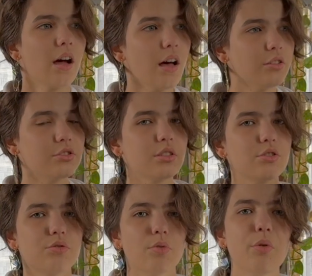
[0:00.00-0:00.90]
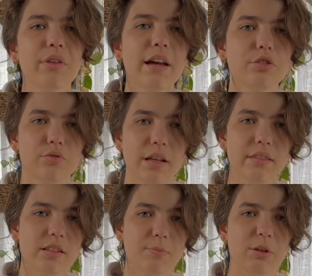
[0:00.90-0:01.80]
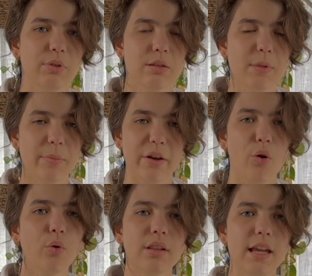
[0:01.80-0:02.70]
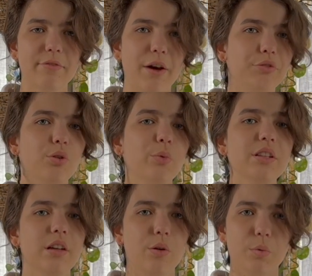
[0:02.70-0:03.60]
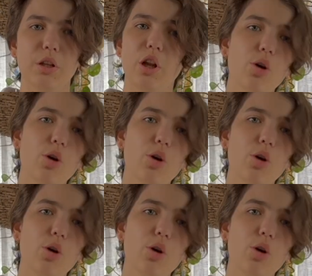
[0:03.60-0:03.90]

I'll just throw that trait that's been with me my whole life out the window. No